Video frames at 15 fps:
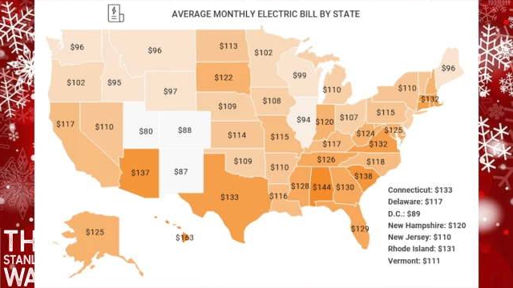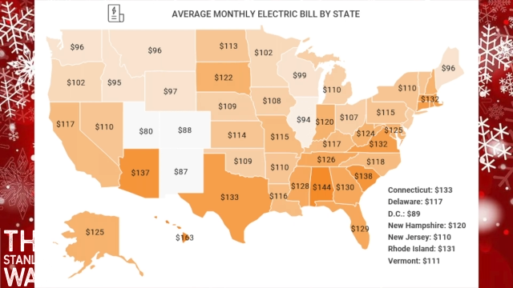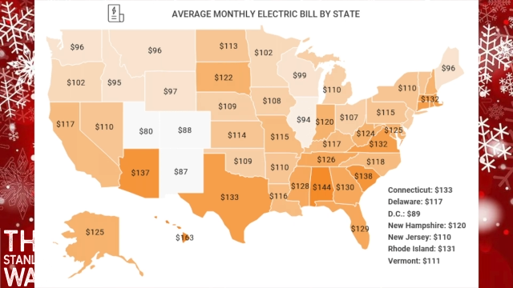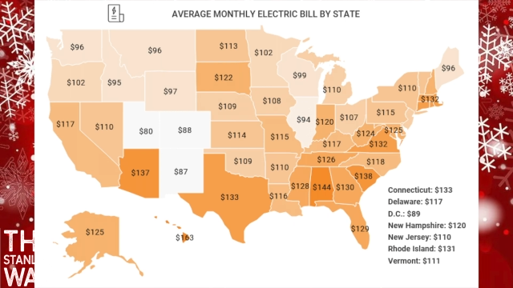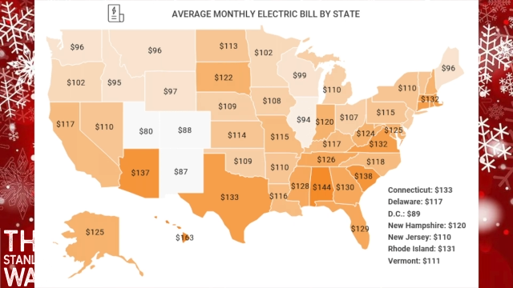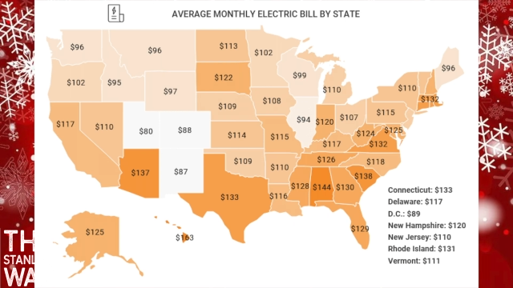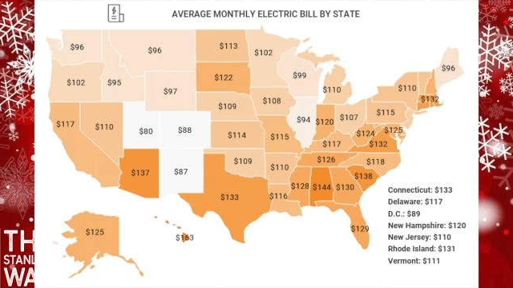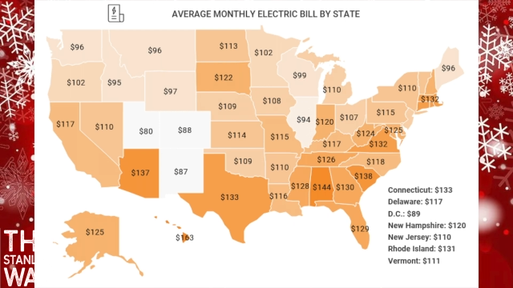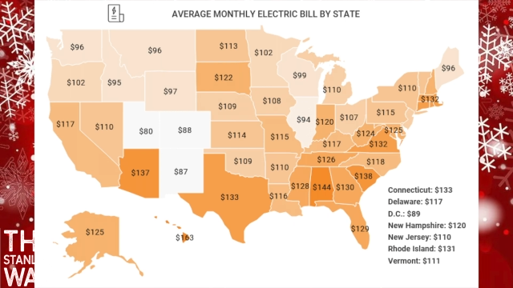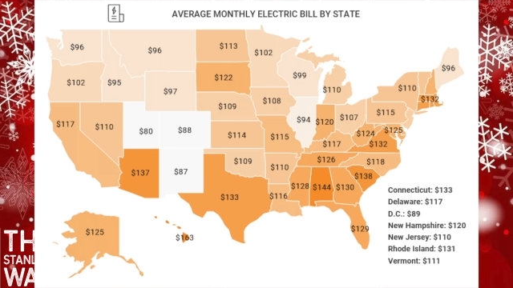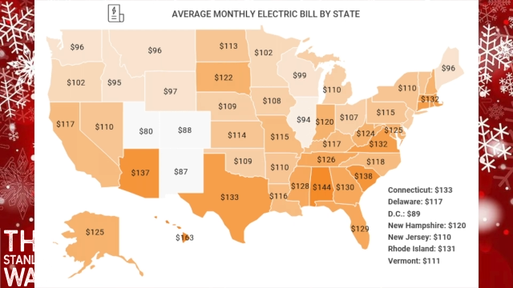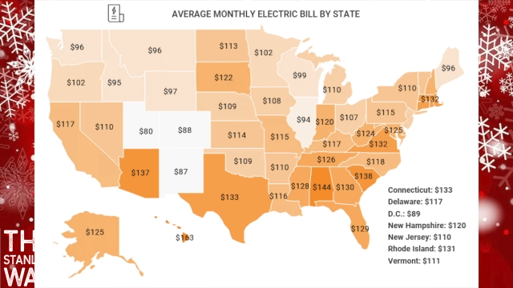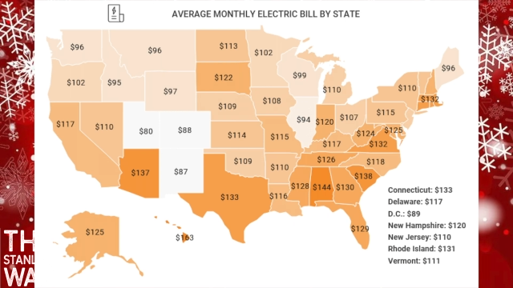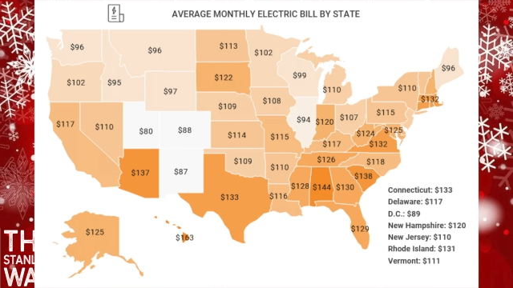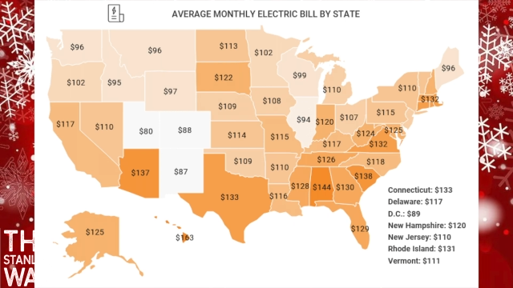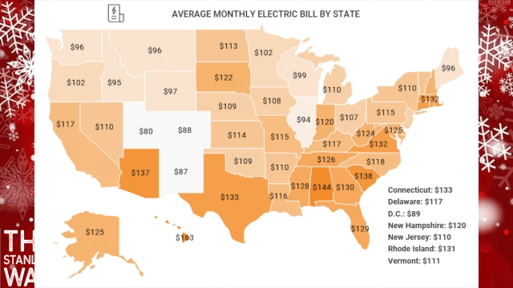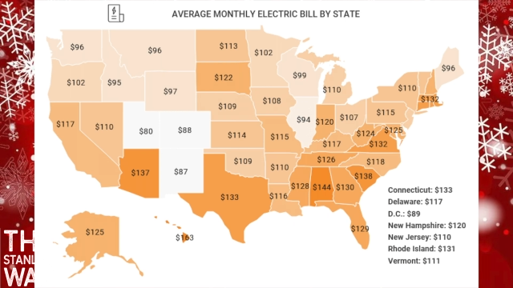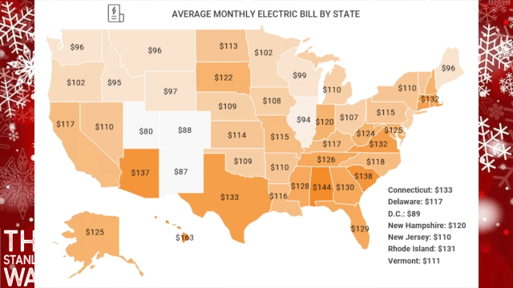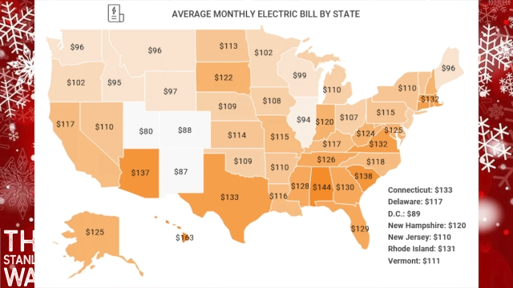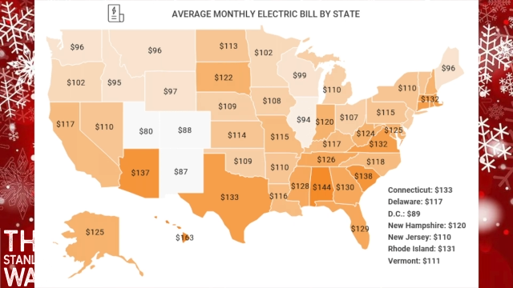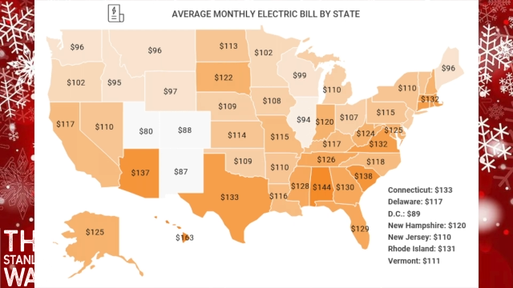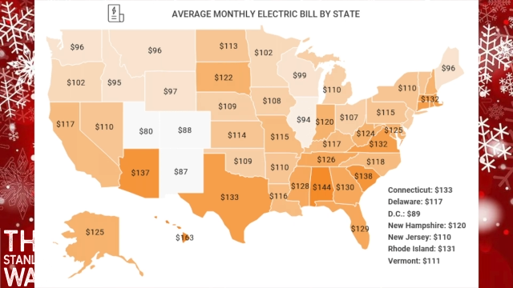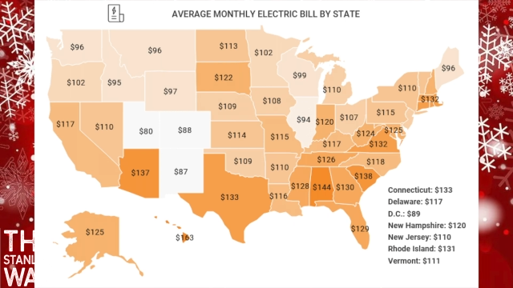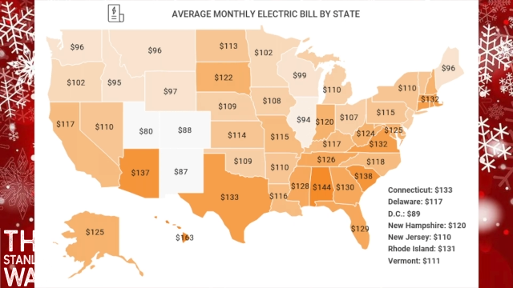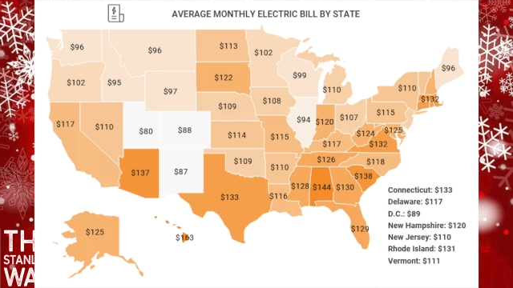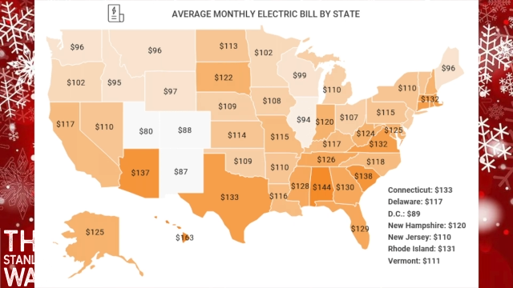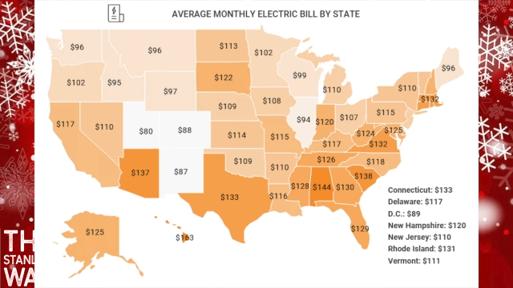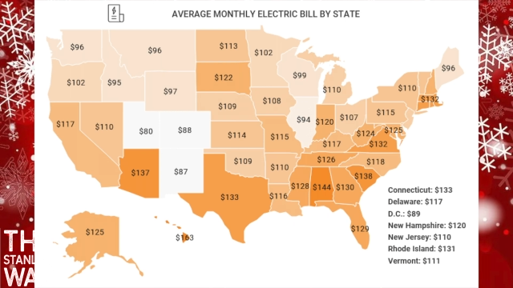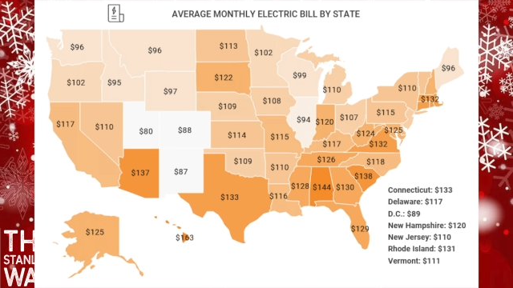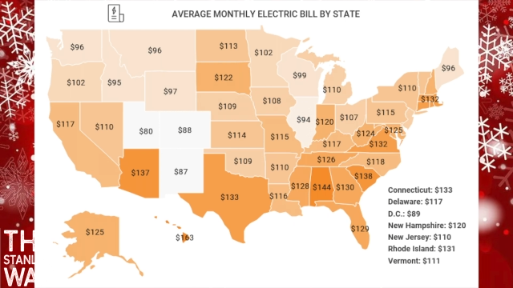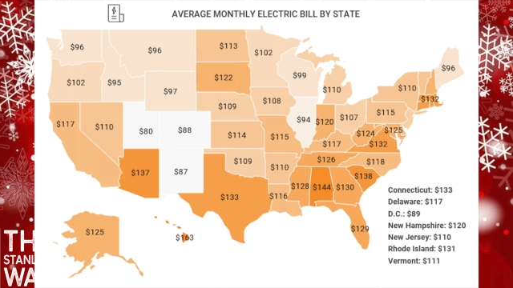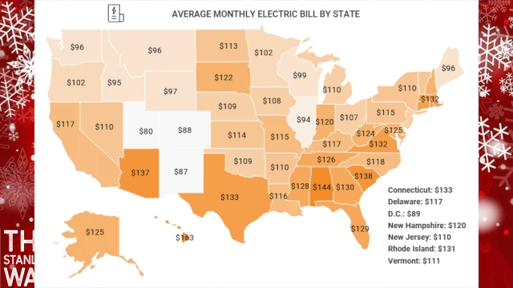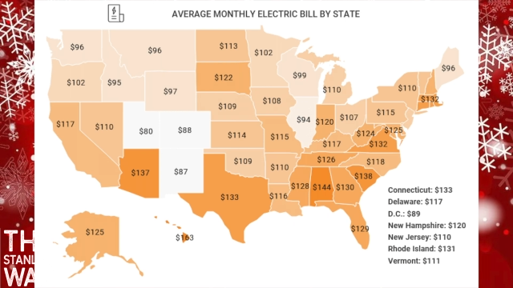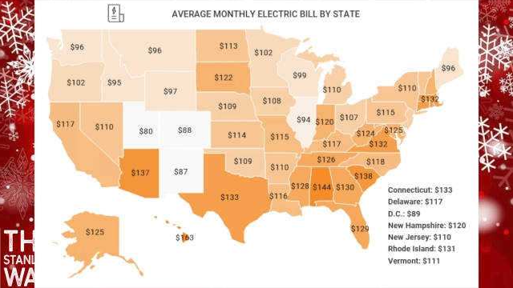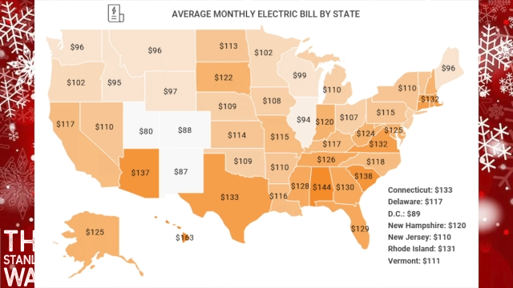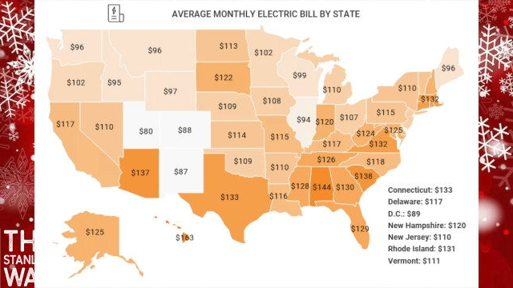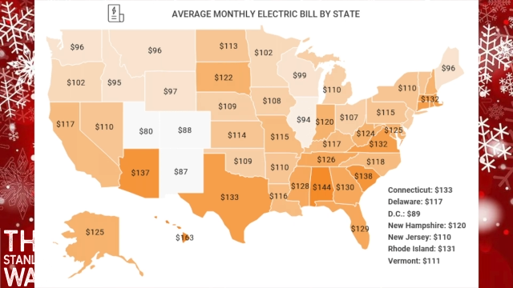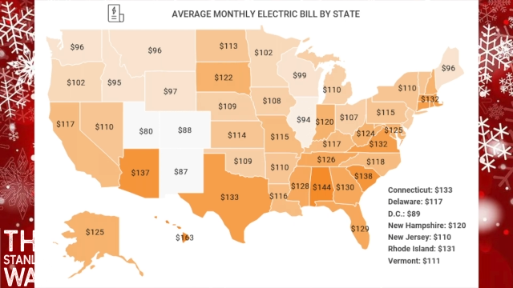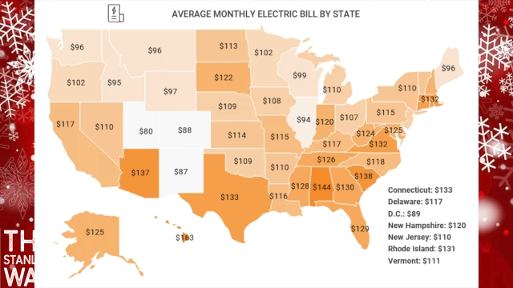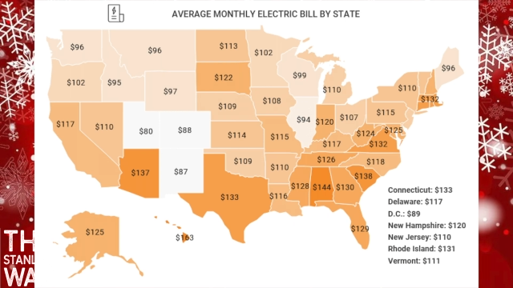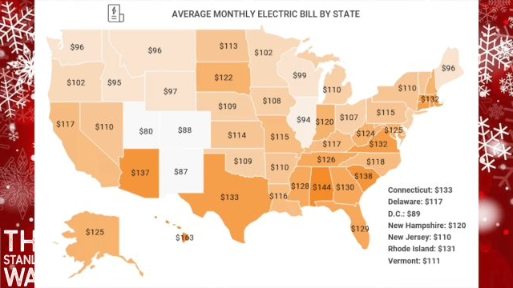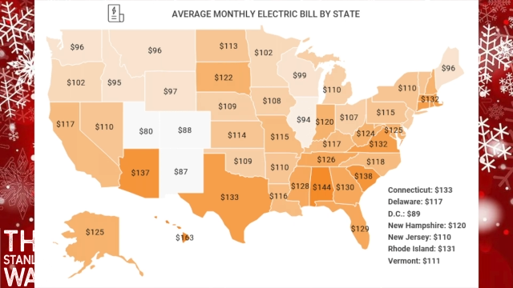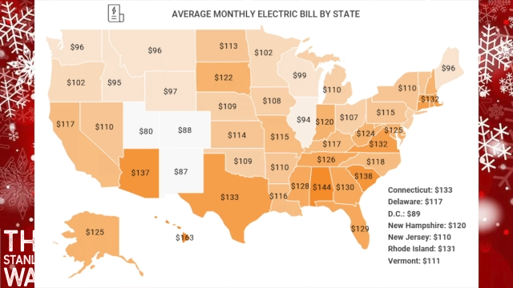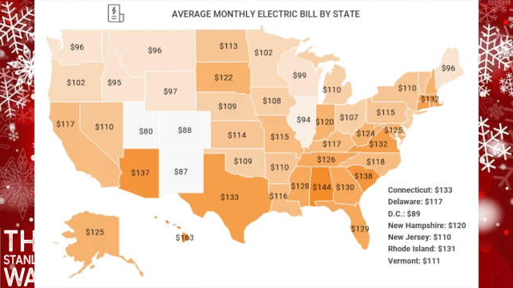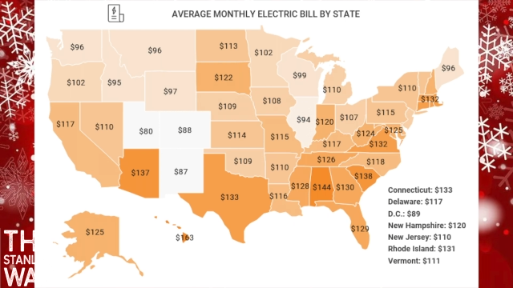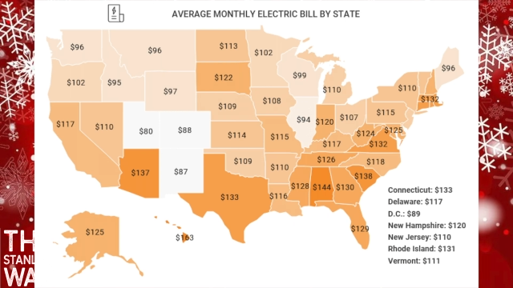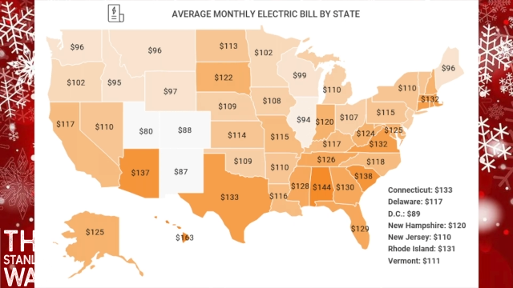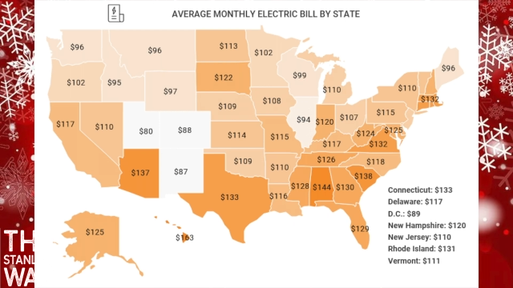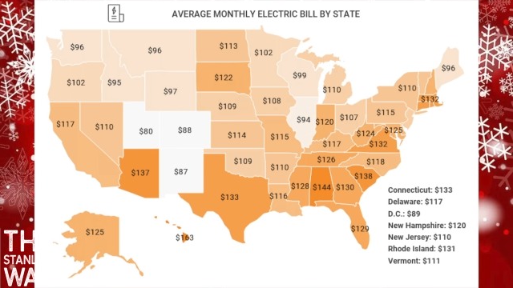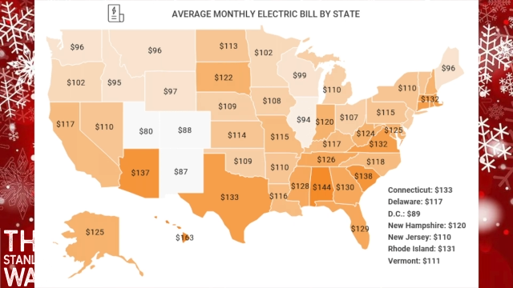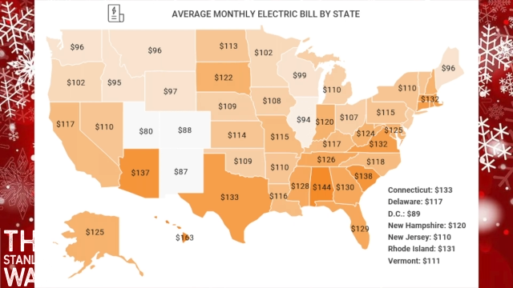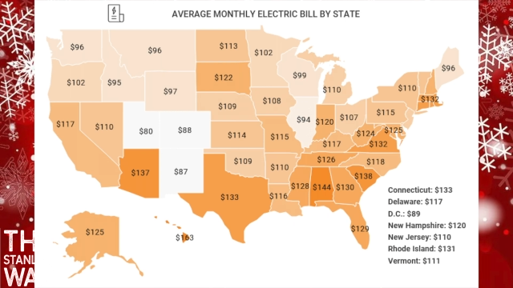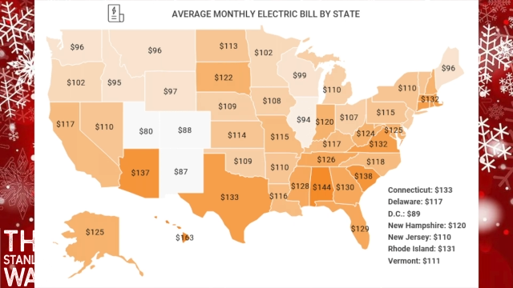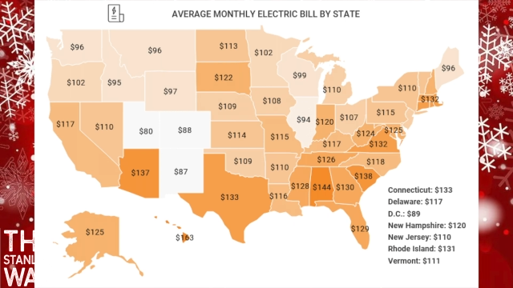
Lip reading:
Nobody's mouth can be seen.